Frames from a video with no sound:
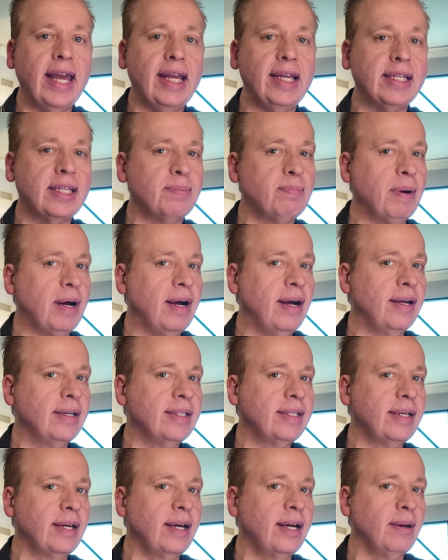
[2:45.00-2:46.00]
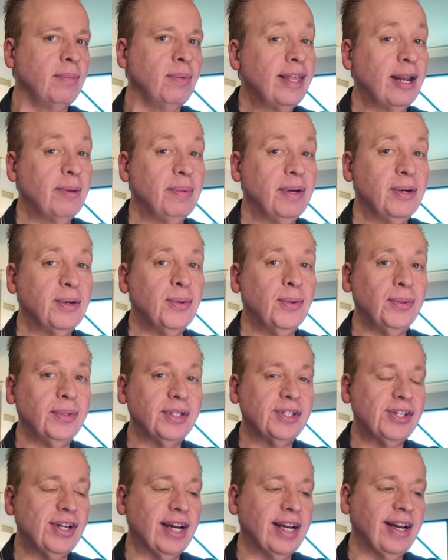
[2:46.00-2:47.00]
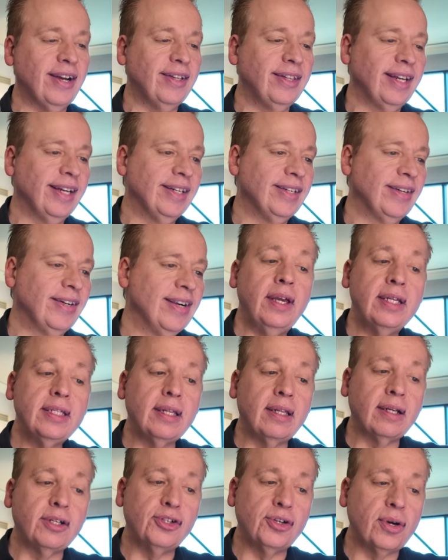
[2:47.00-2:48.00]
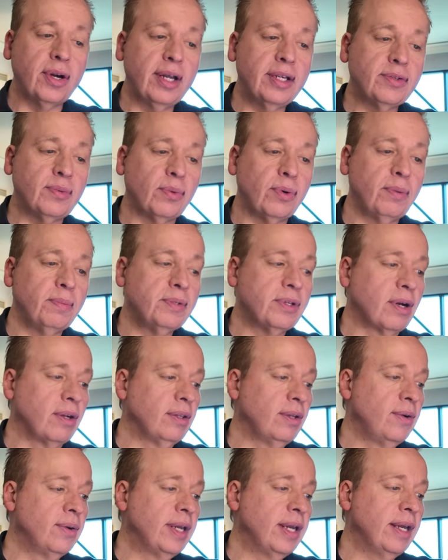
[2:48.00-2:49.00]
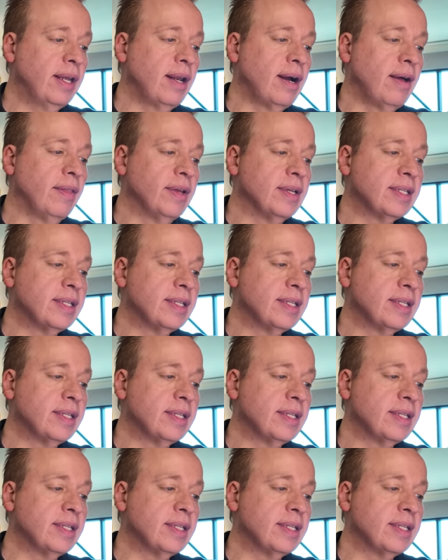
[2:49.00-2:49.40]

a spa tub. That'll be cool to check out later. These luxurious rooms are located on